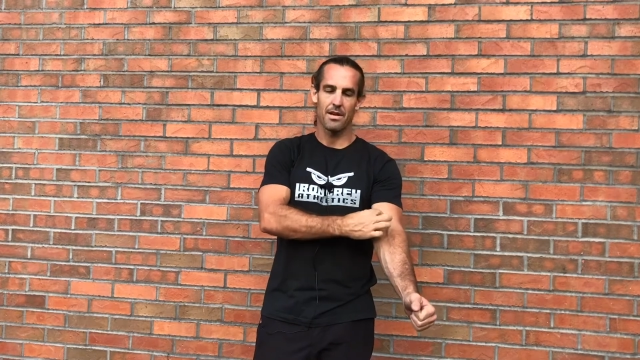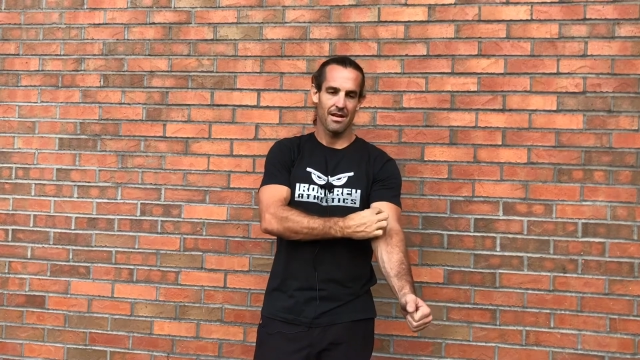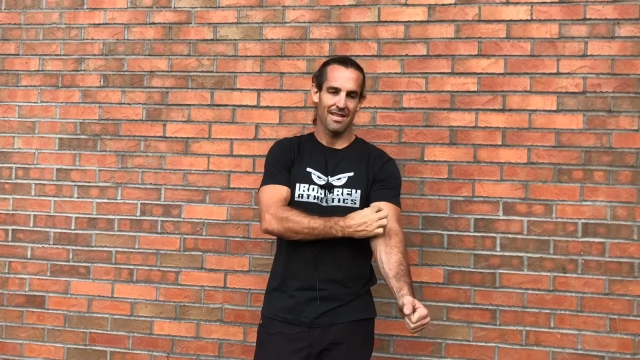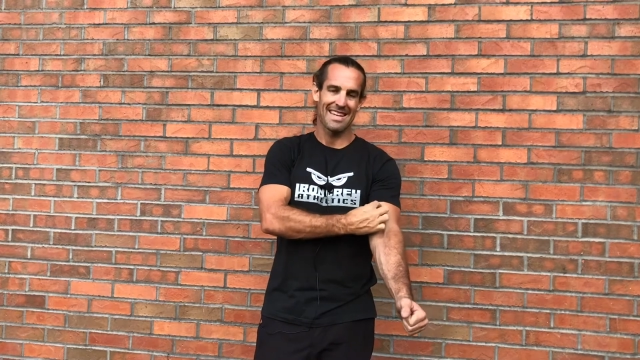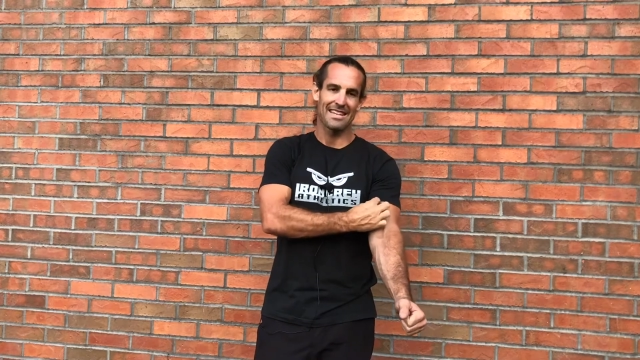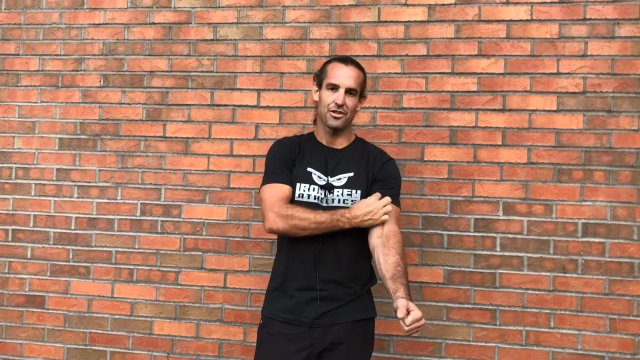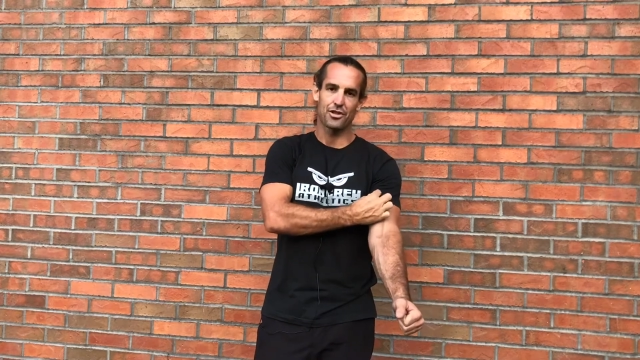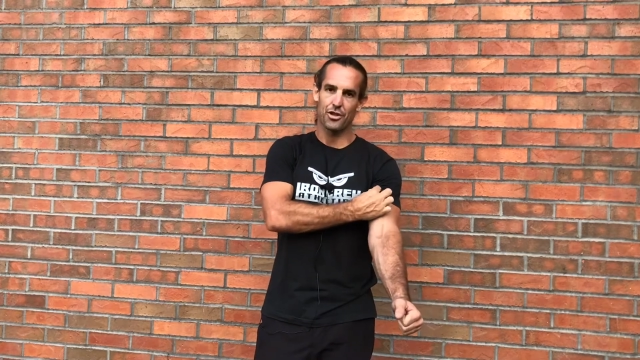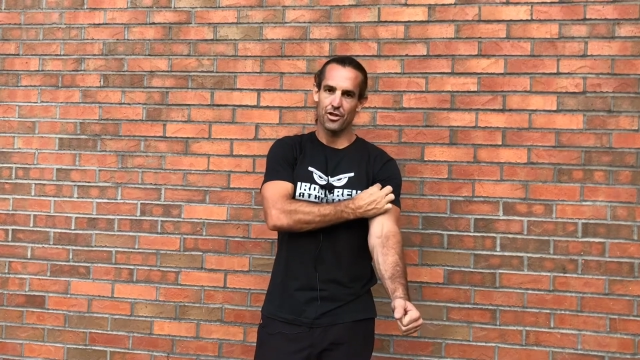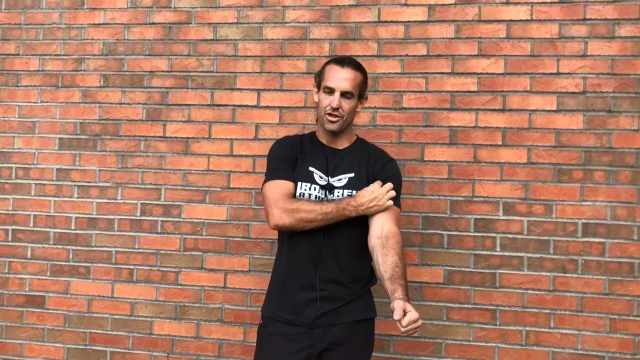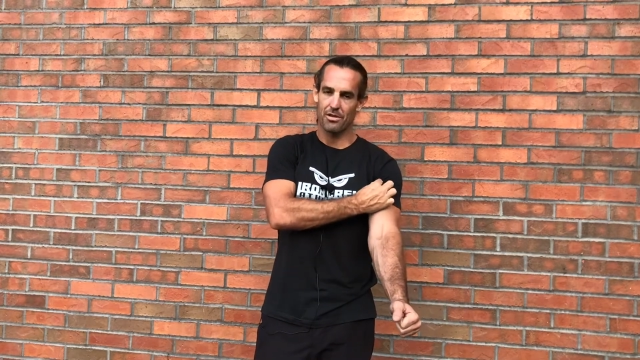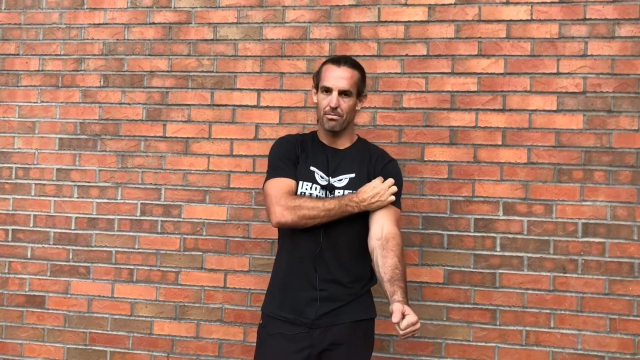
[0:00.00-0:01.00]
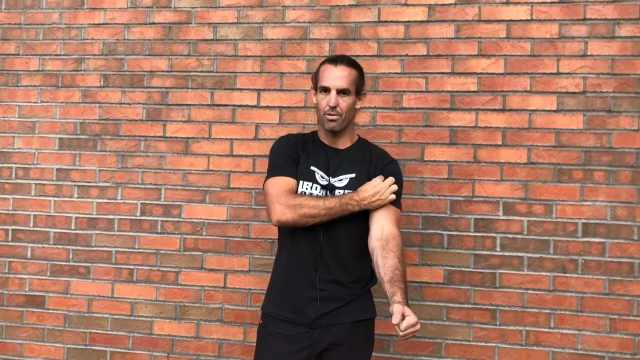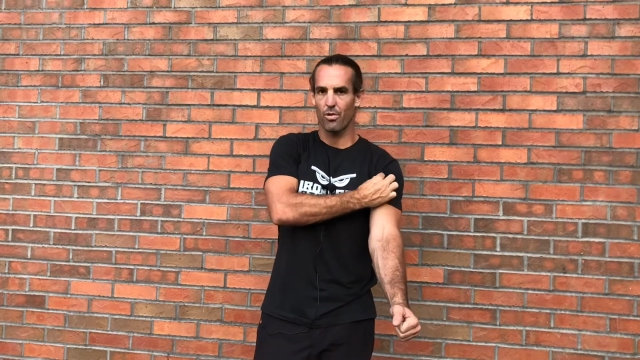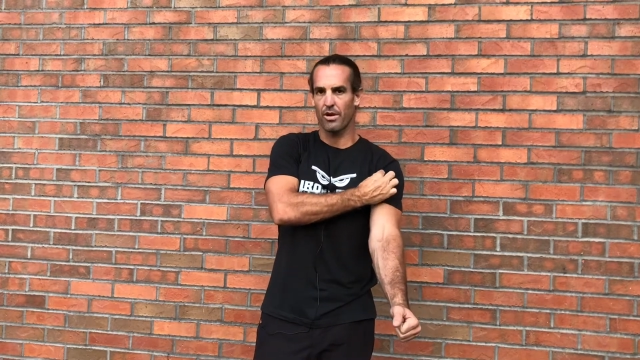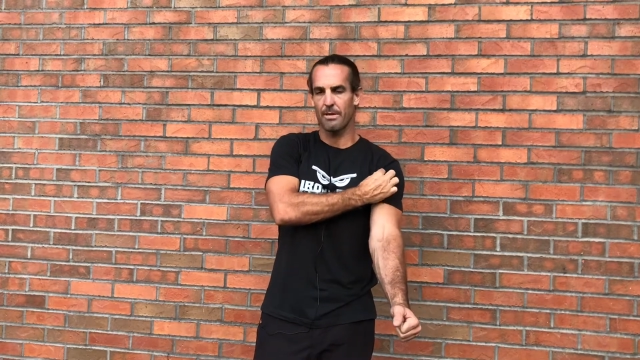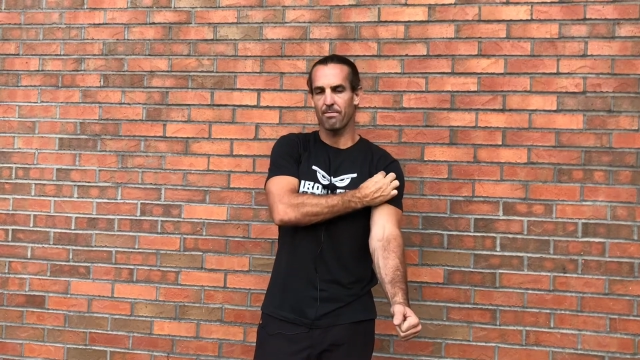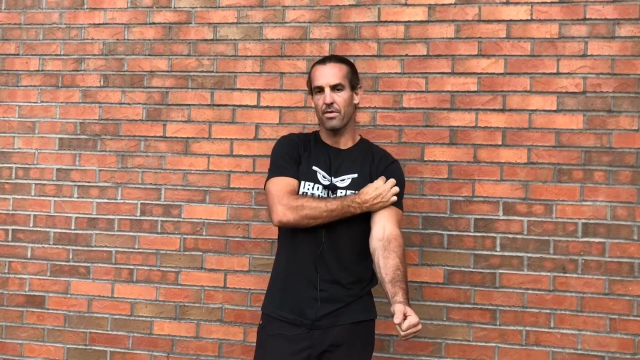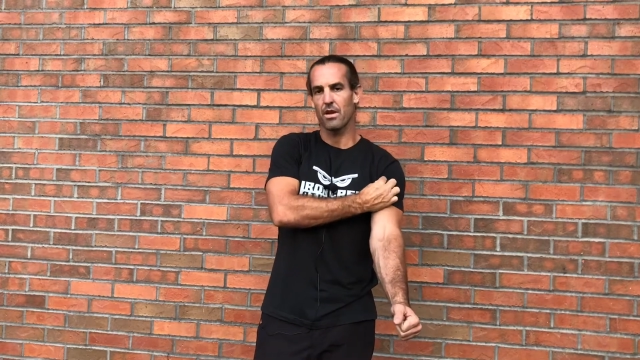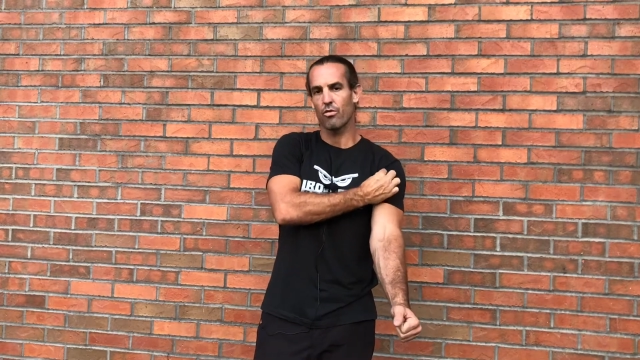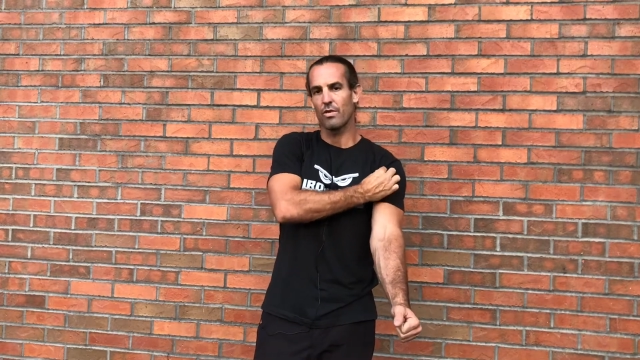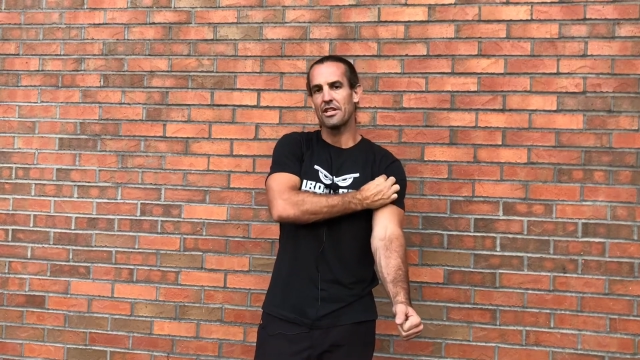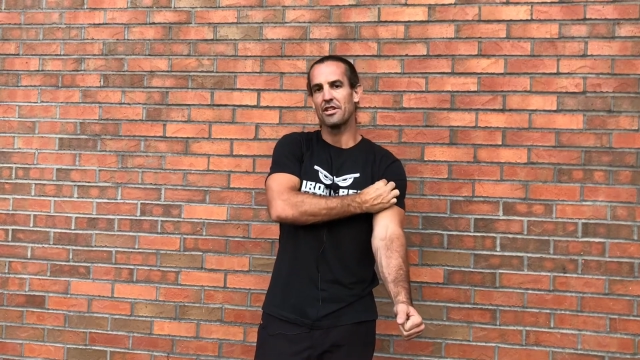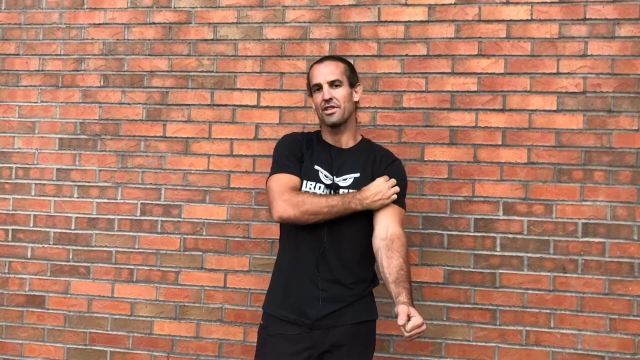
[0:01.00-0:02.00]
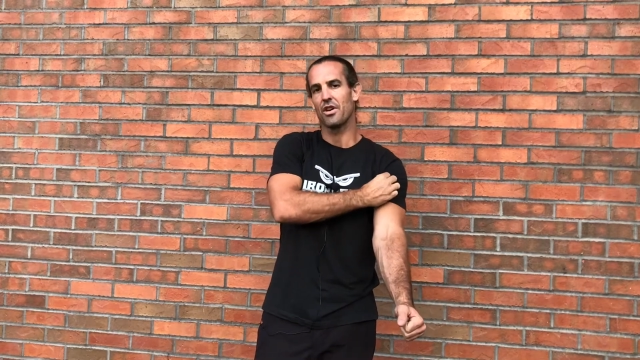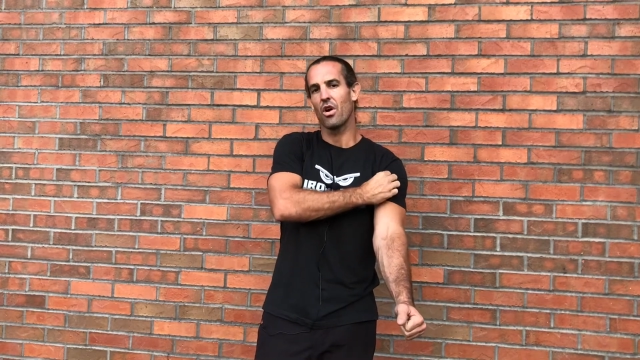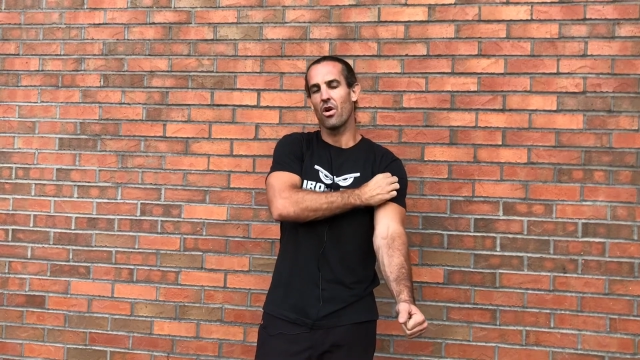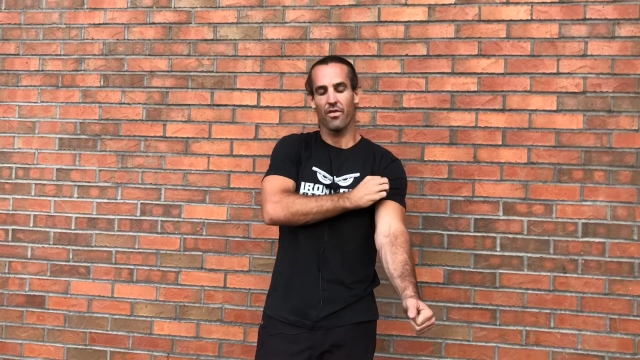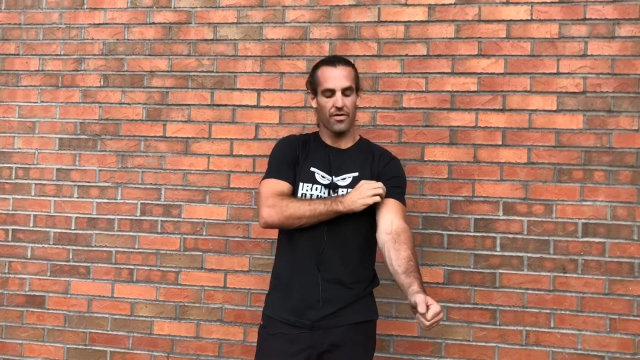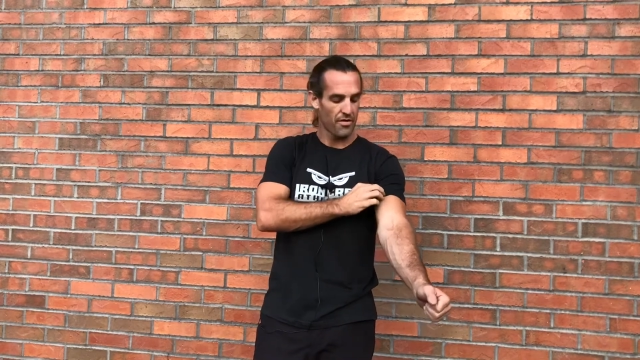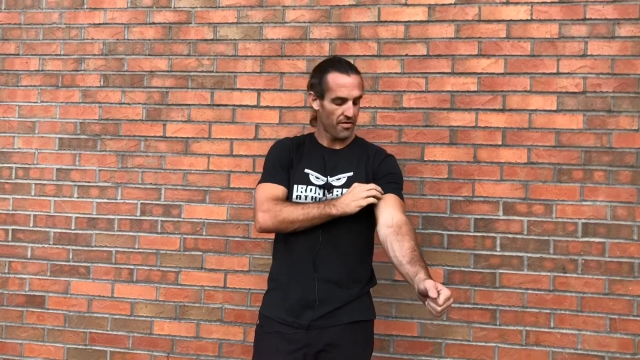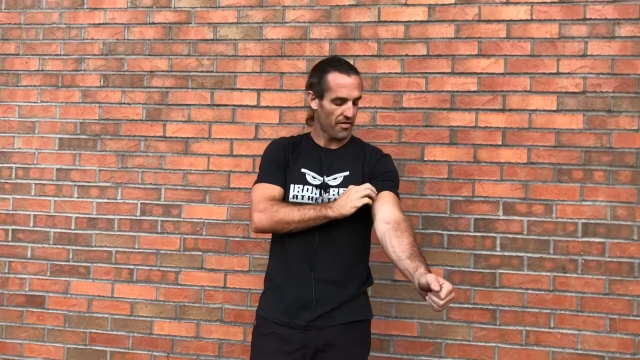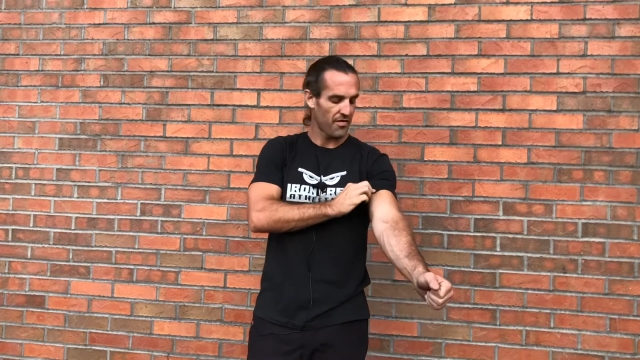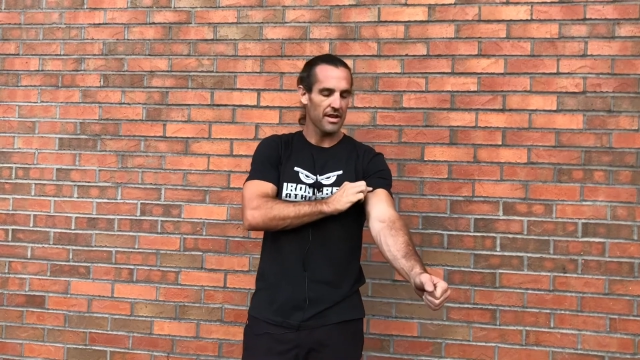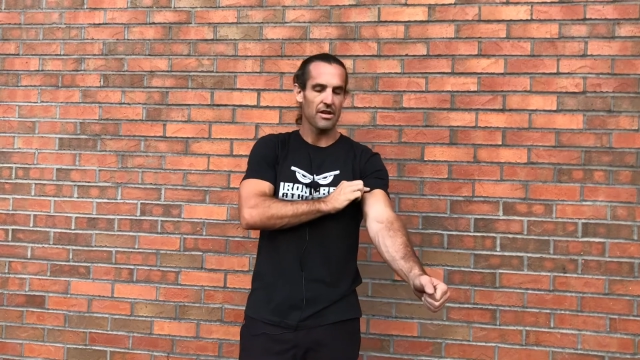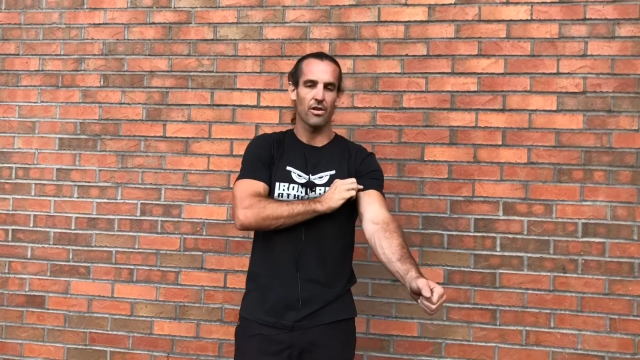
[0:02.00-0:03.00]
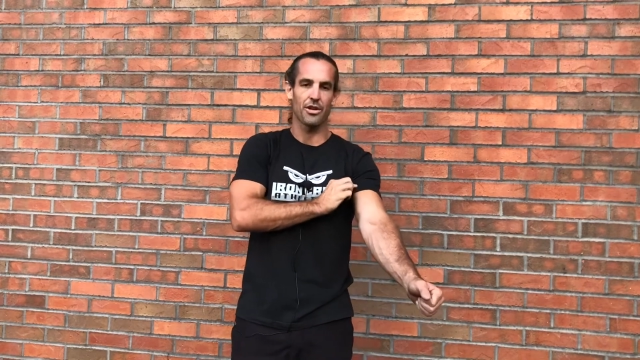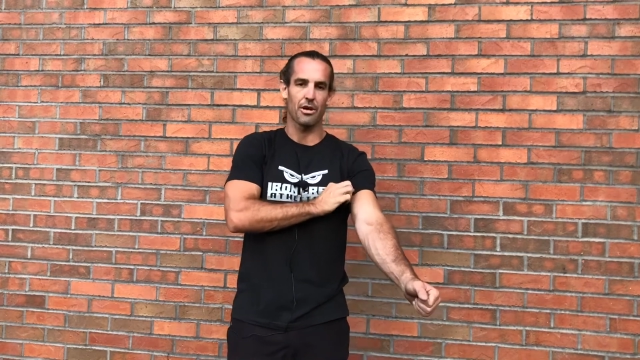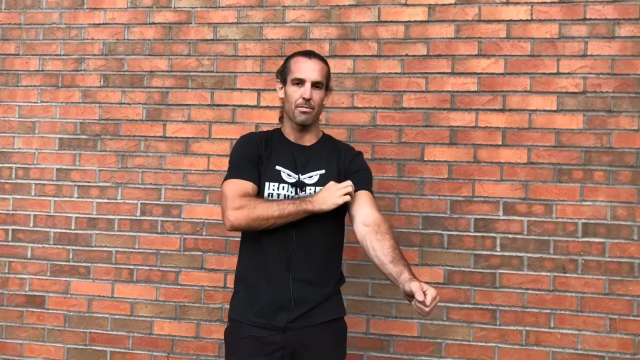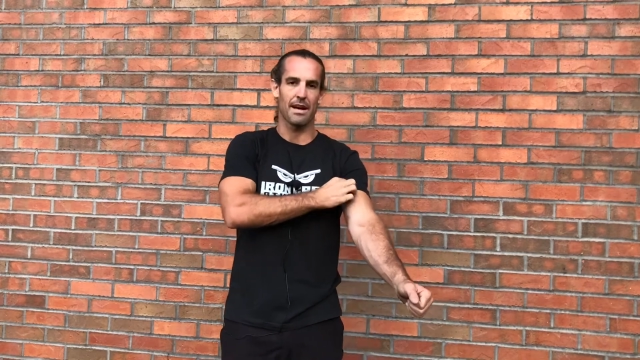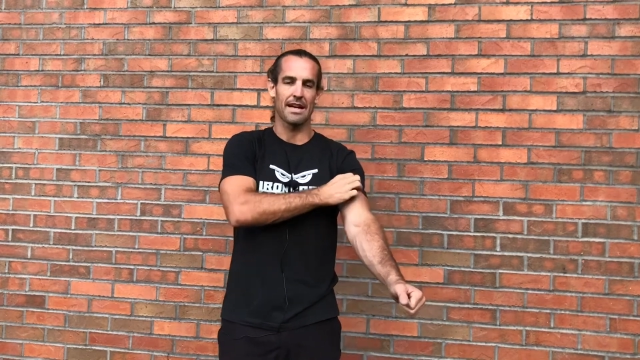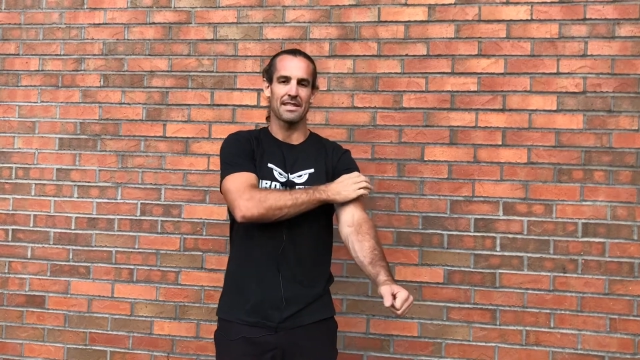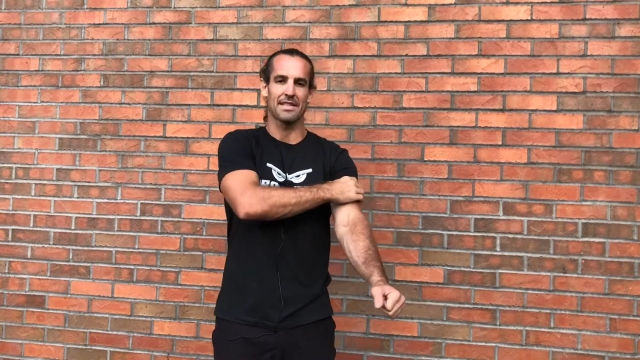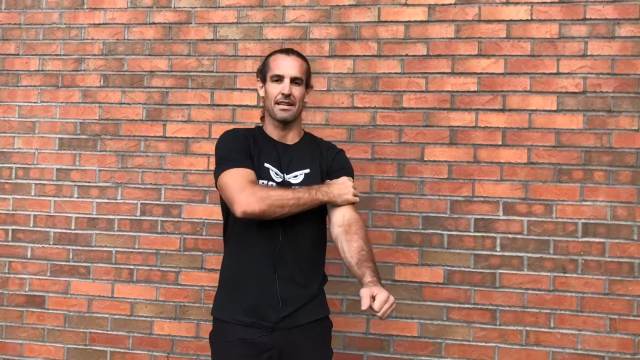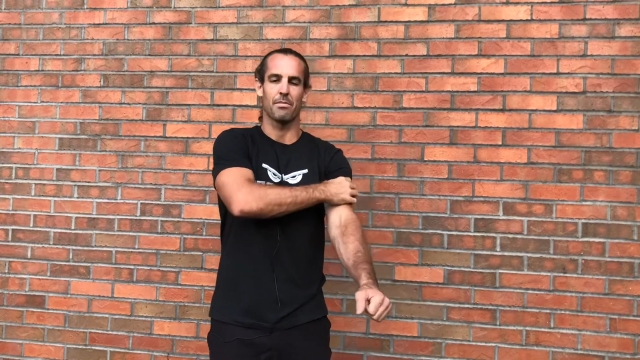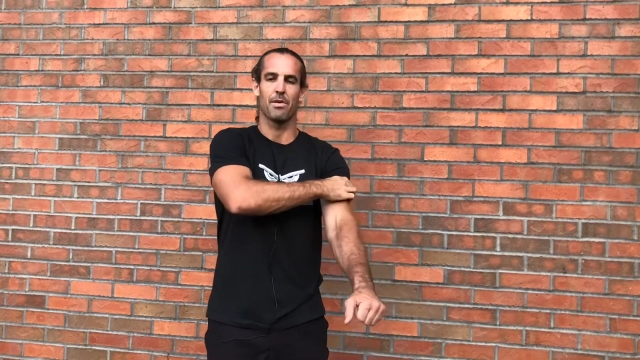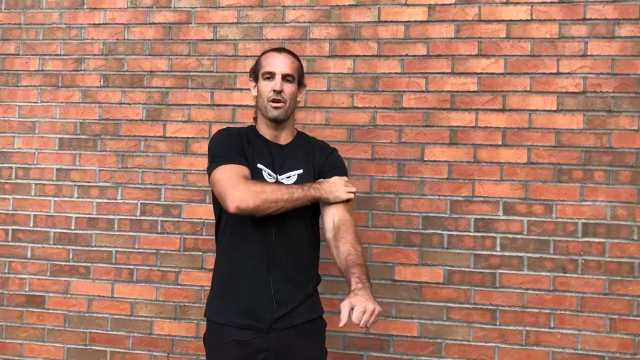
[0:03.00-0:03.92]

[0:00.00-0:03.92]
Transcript: the insertion point, reaches all, if you feel your bicep,